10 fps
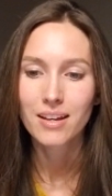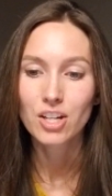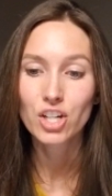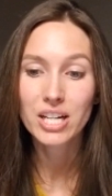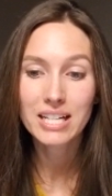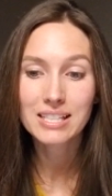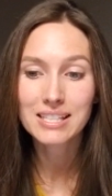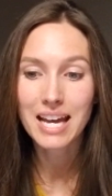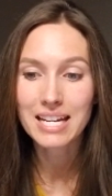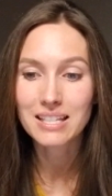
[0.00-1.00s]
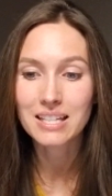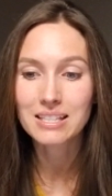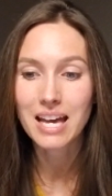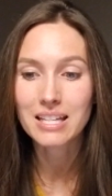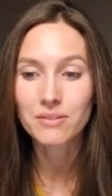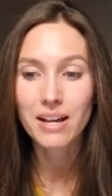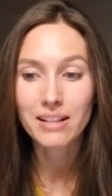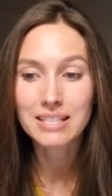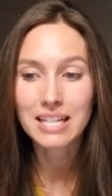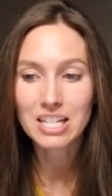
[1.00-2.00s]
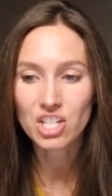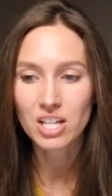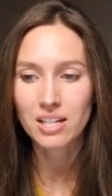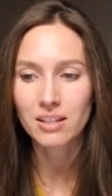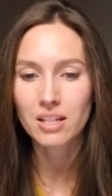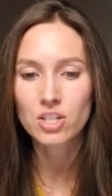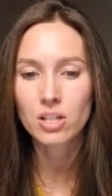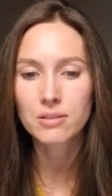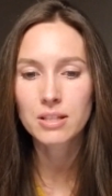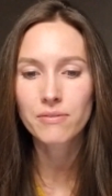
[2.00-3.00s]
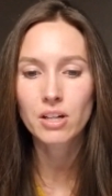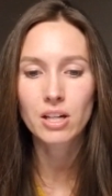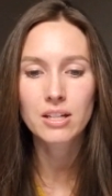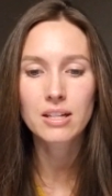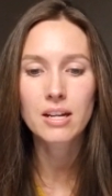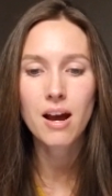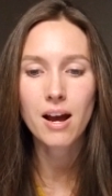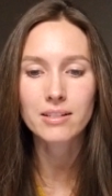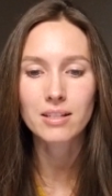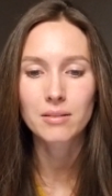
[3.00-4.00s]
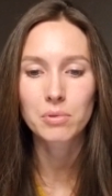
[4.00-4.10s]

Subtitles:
Critics cite this as validation that Joseph could not